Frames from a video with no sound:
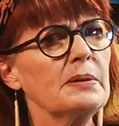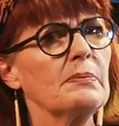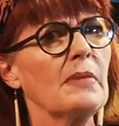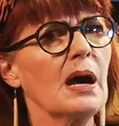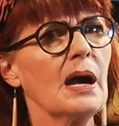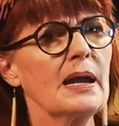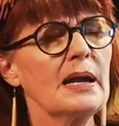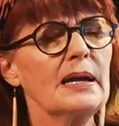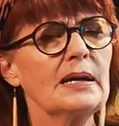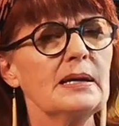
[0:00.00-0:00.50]
in
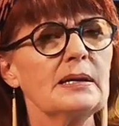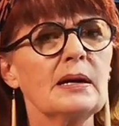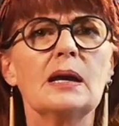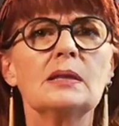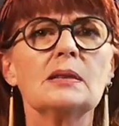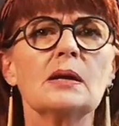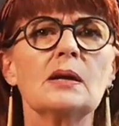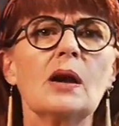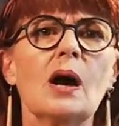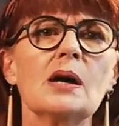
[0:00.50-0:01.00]
my head
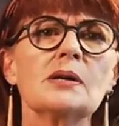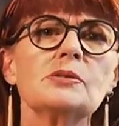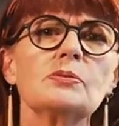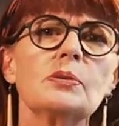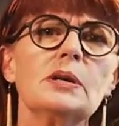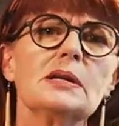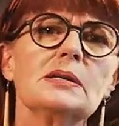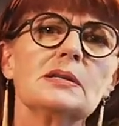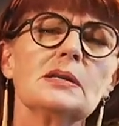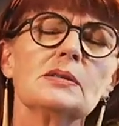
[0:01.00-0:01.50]
in the last
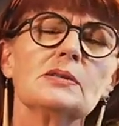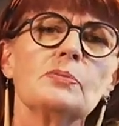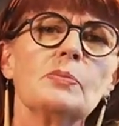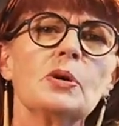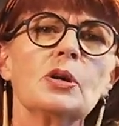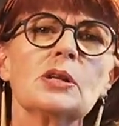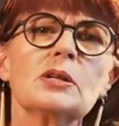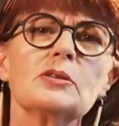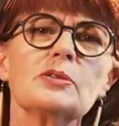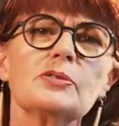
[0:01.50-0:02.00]
week since
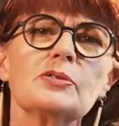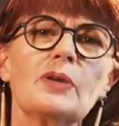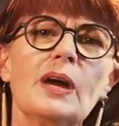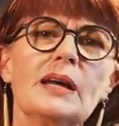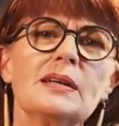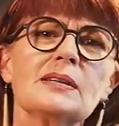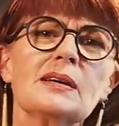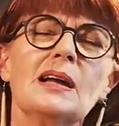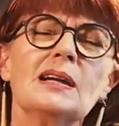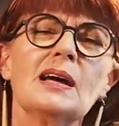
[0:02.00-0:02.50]
Myrtle's
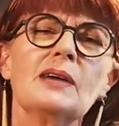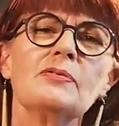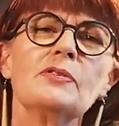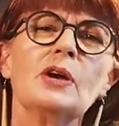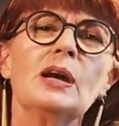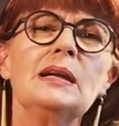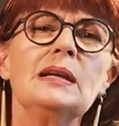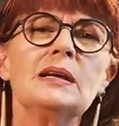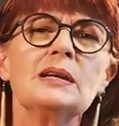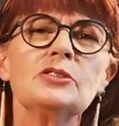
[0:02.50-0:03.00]
rant, and I've
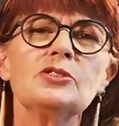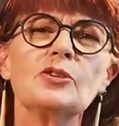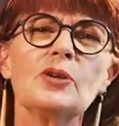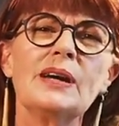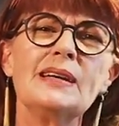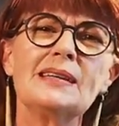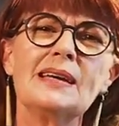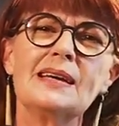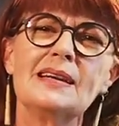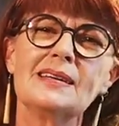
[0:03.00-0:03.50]
really
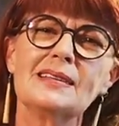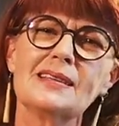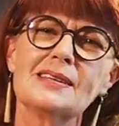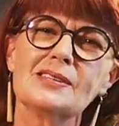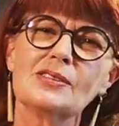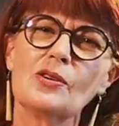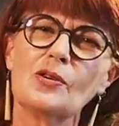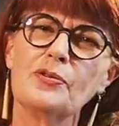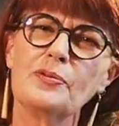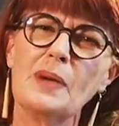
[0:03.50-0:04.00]
enjoyed getting
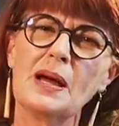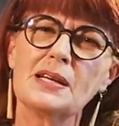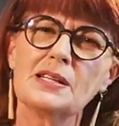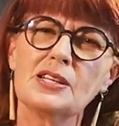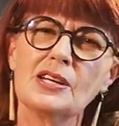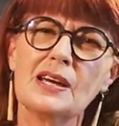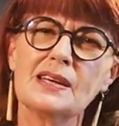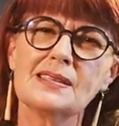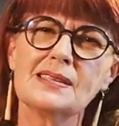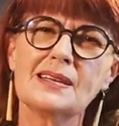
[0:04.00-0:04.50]
this off my
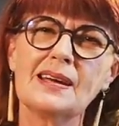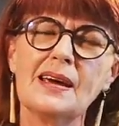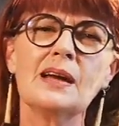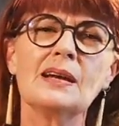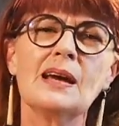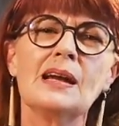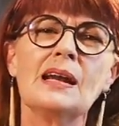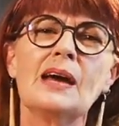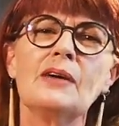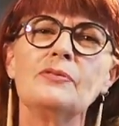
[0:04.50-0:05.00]
chest. And
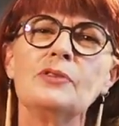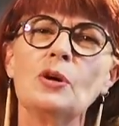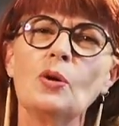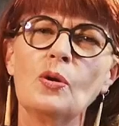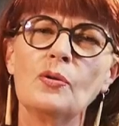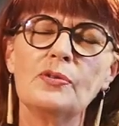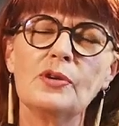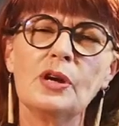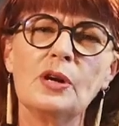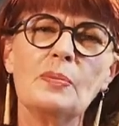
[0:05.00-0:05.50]
I love you
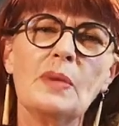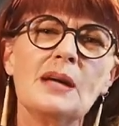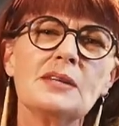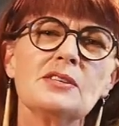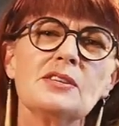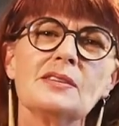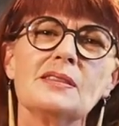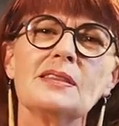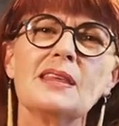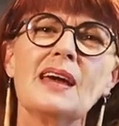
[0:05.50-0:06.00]
all very
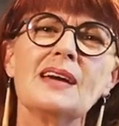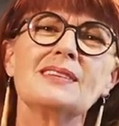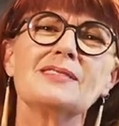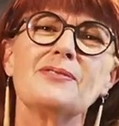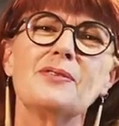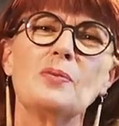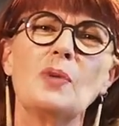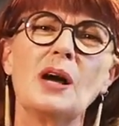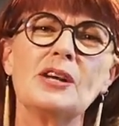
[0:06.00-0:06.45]
much, and thanks for